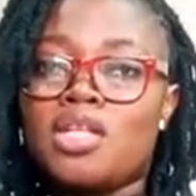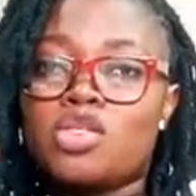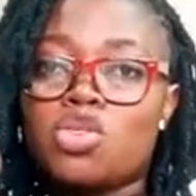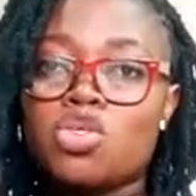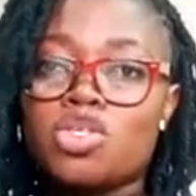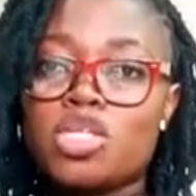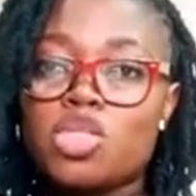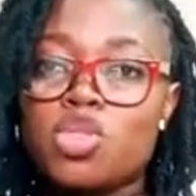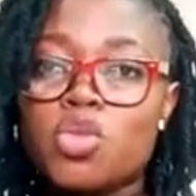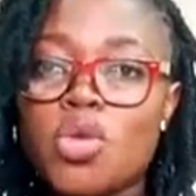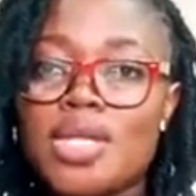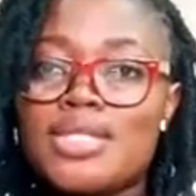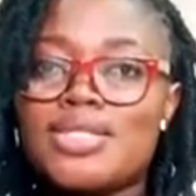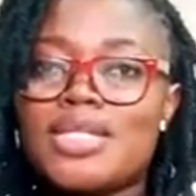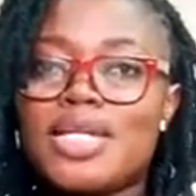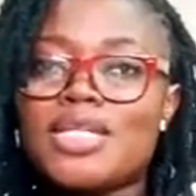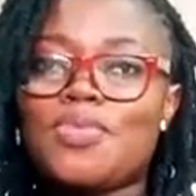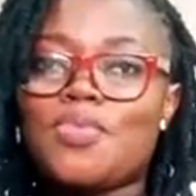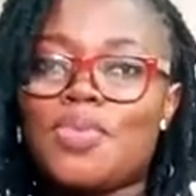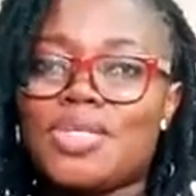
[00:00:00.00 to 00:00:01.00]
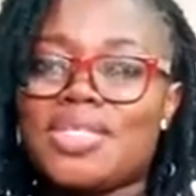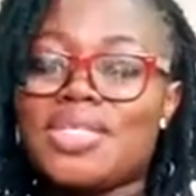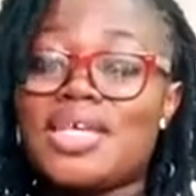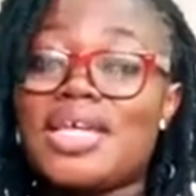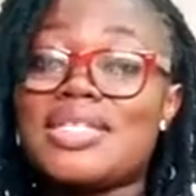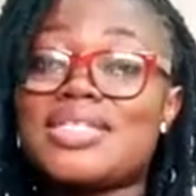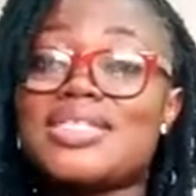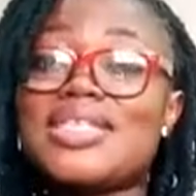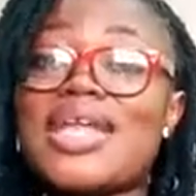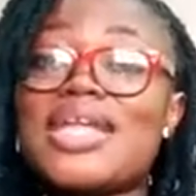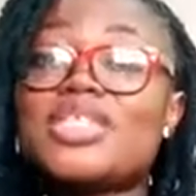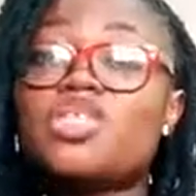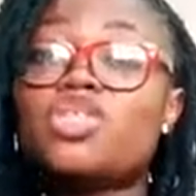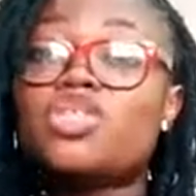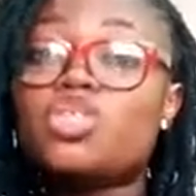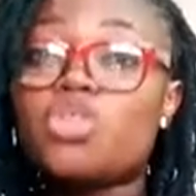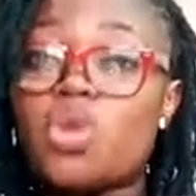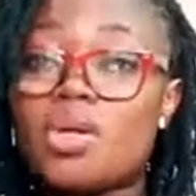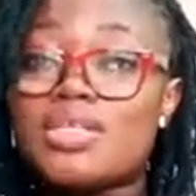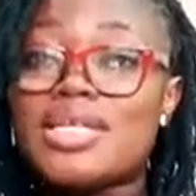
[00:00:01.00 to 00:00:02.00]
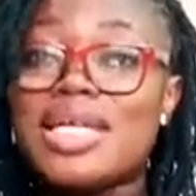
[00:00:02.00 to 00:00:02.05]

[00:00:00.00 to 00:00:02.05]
to the 20th percent, that shows